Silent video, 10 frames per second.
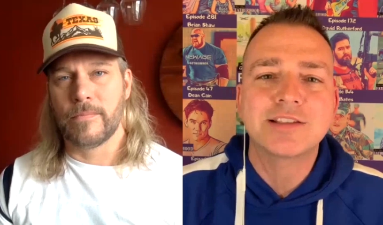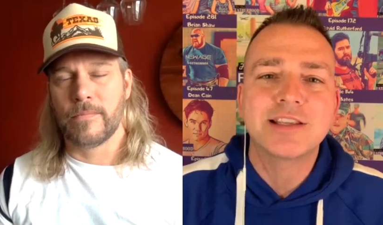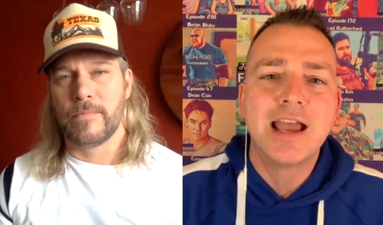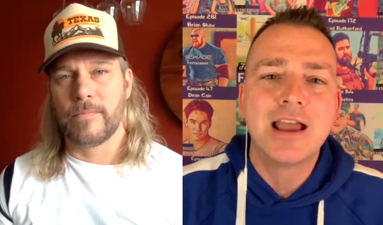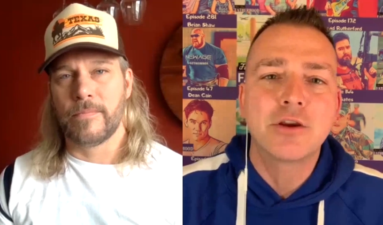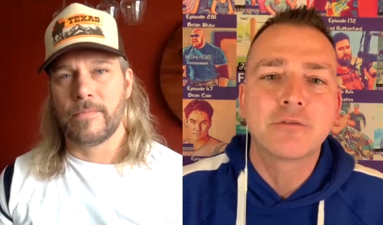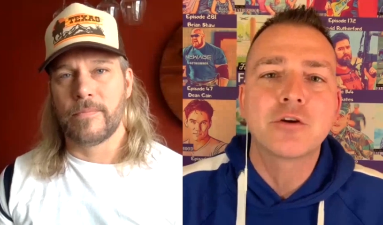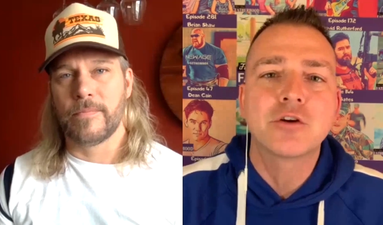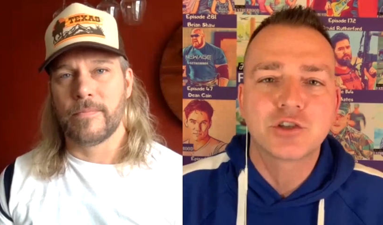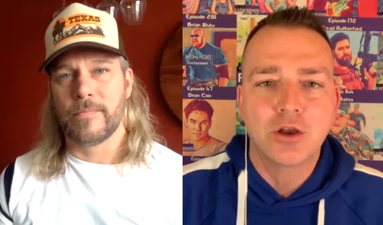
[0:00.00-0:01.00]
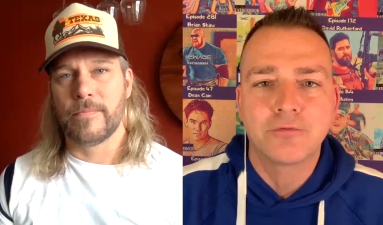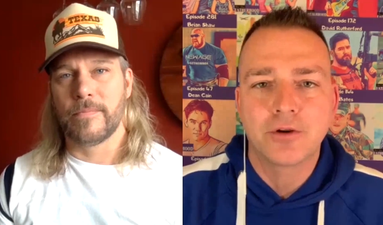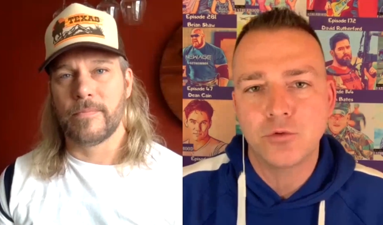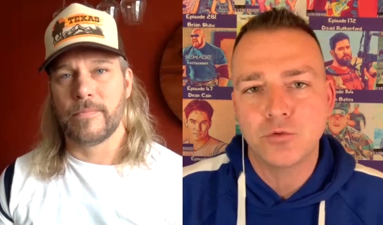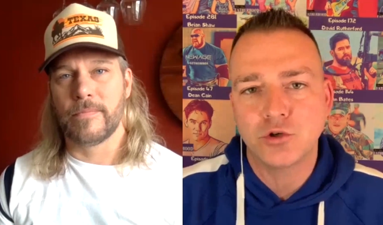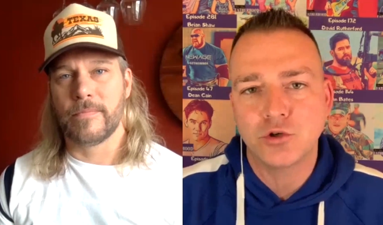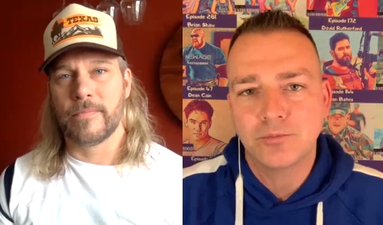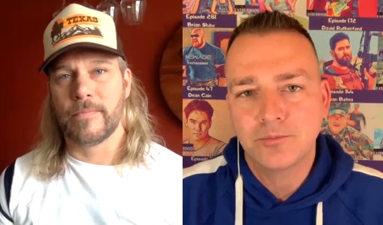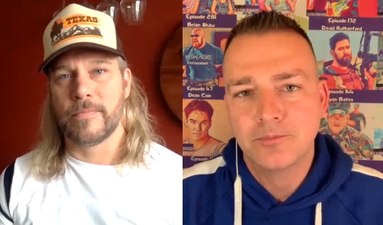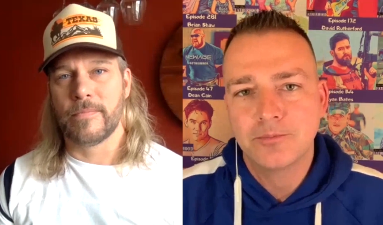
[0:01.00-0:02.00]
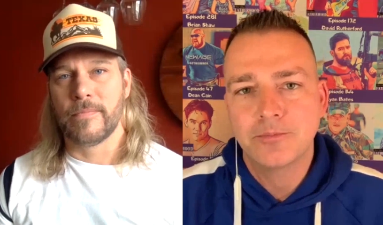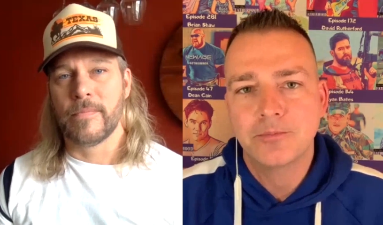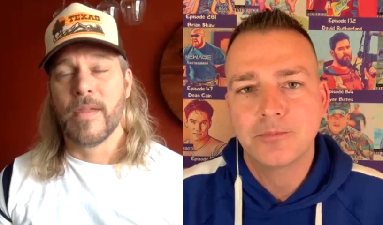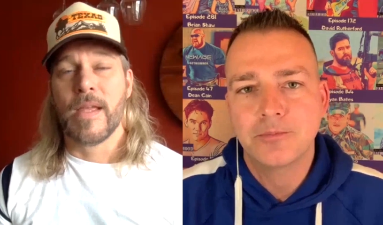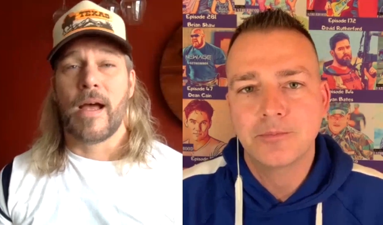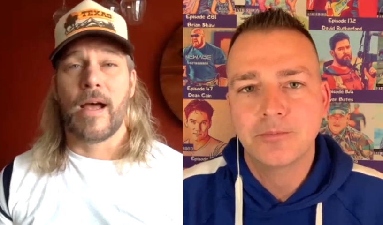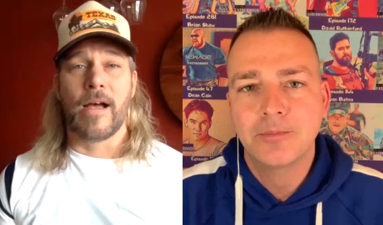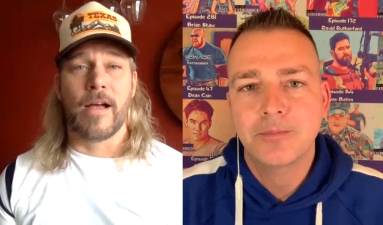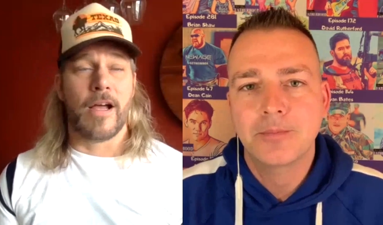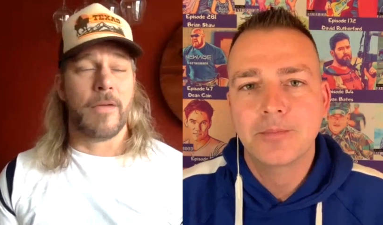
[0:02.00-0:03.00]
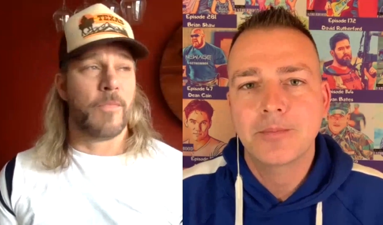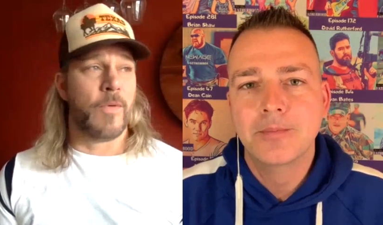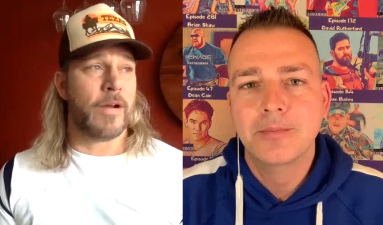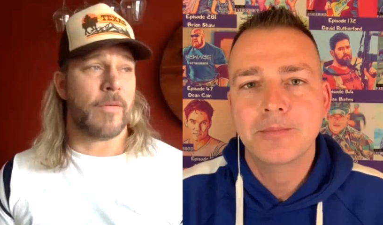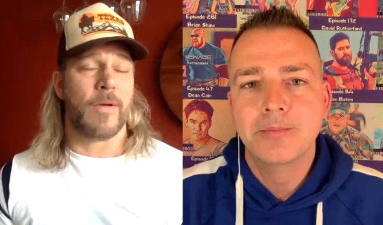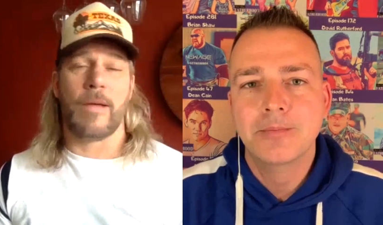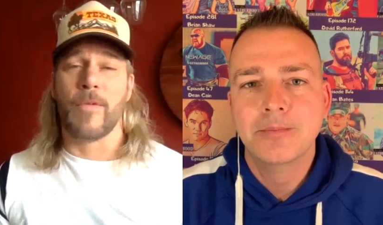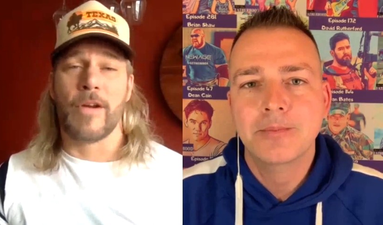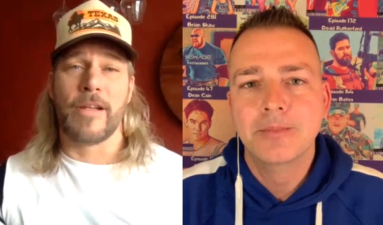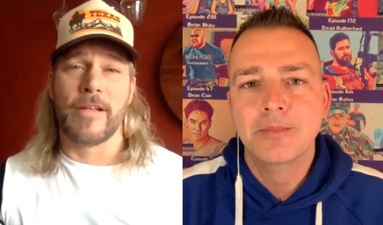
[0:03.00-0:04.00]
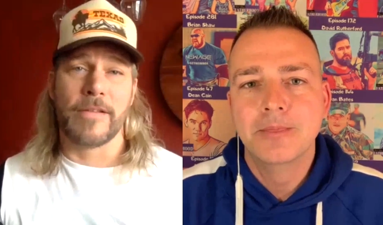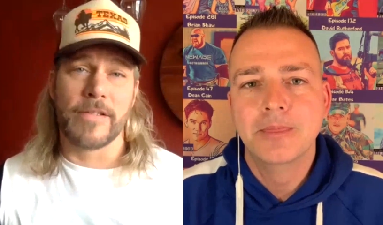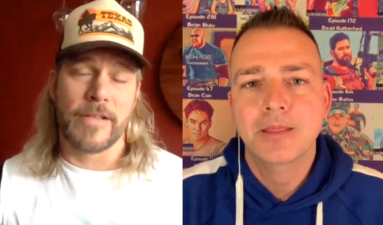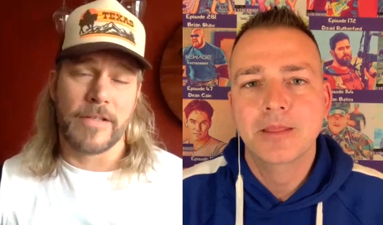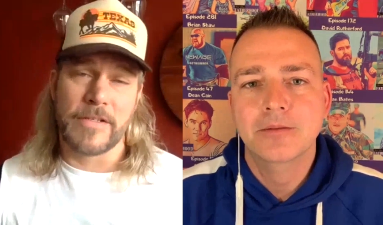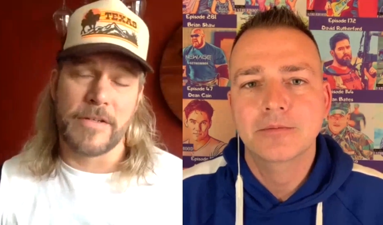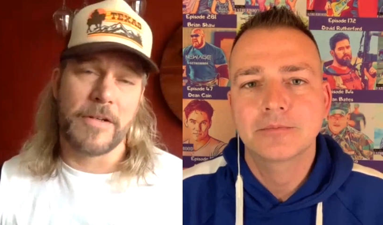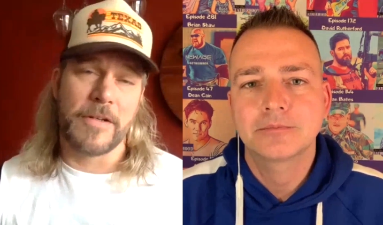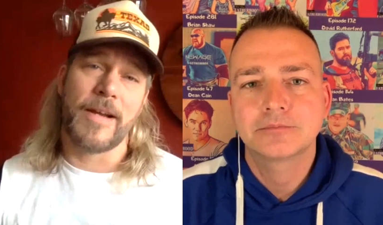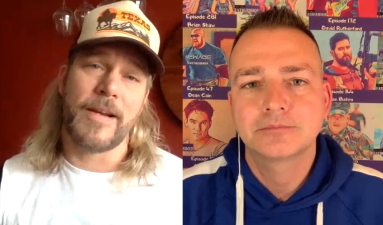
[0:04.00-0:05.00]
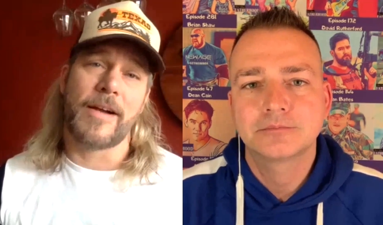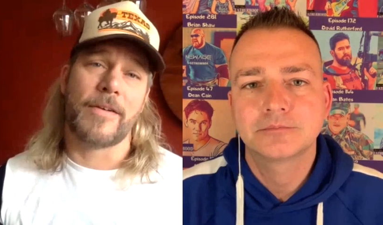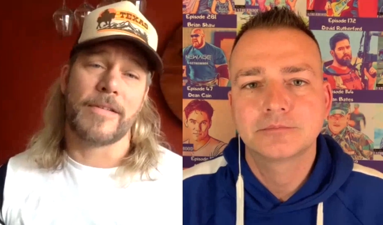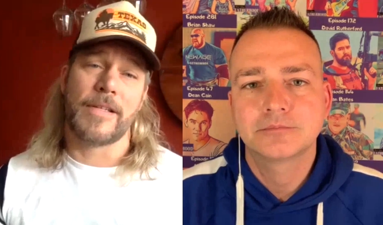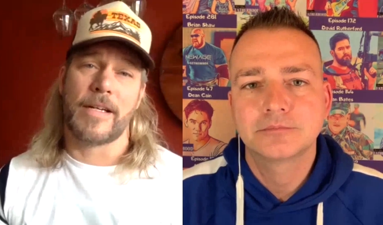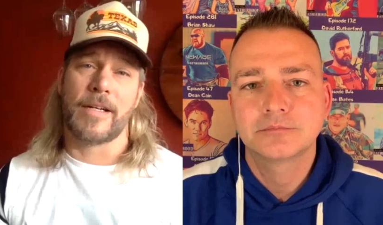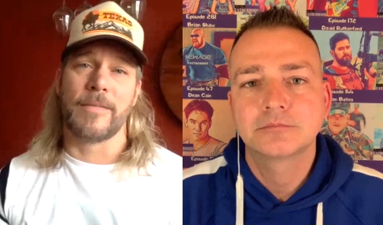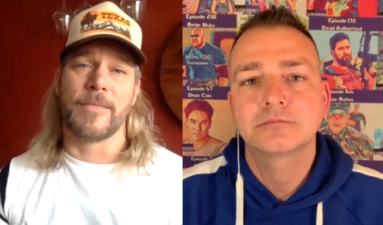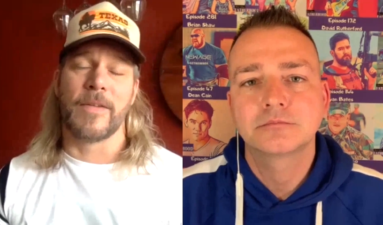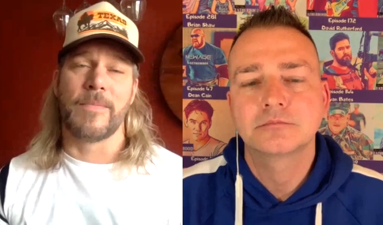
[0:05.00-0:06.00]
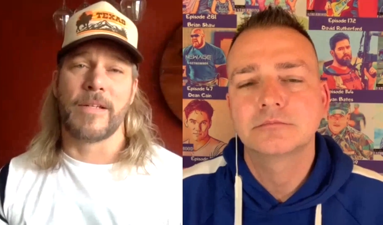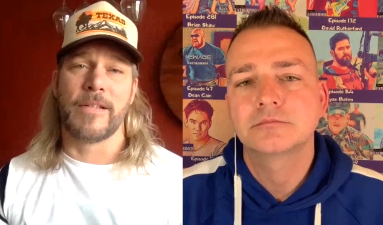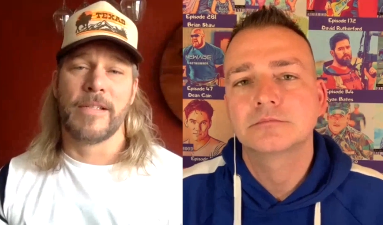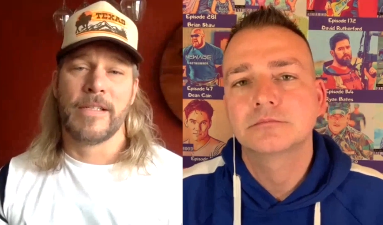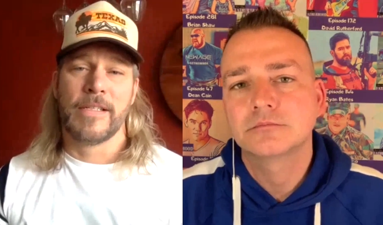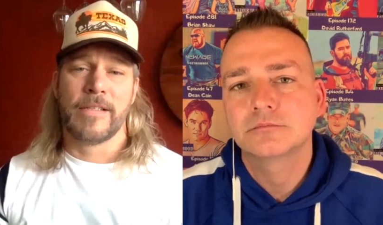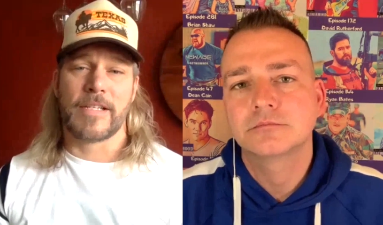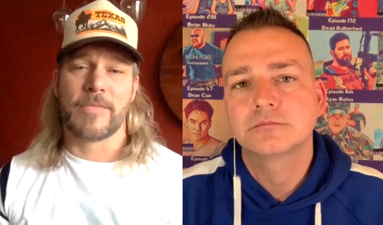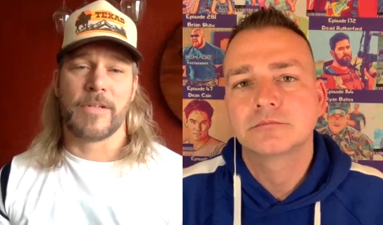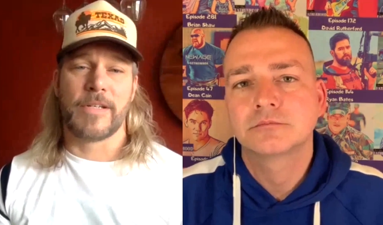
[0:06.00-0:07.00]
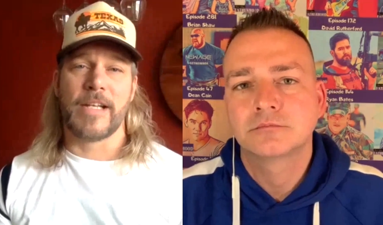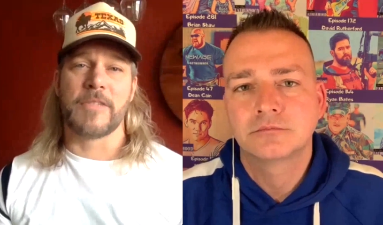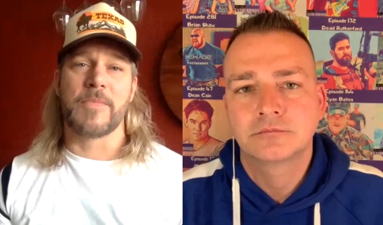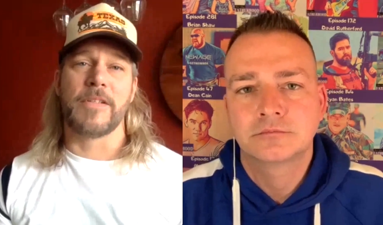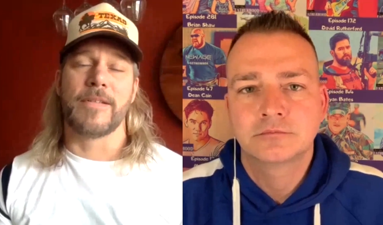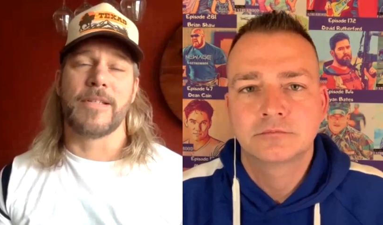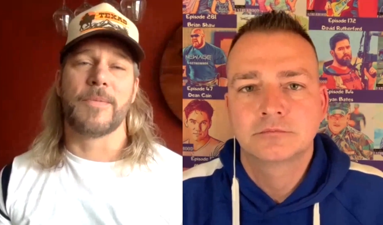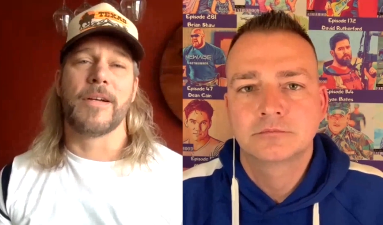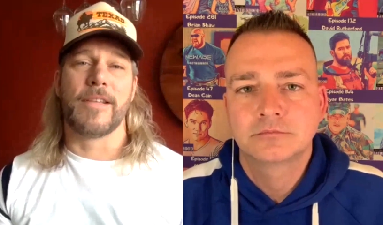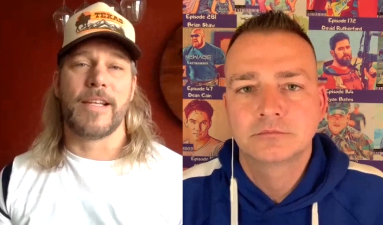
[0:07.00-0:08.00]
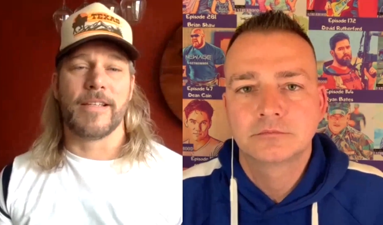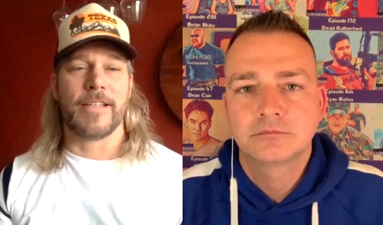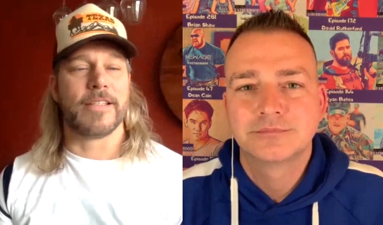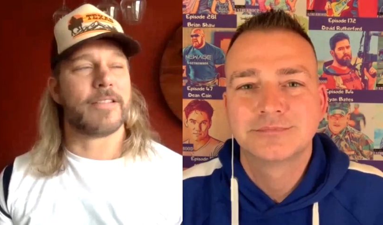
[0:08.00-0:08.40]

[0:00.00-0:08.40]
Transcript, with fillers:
Speaker 1: do you have here for yourself for the future?
Speaker 2: Um, we are. I'm working in the in the studio right now. Um, I've been. That's where Daddy's been going to work lately. Is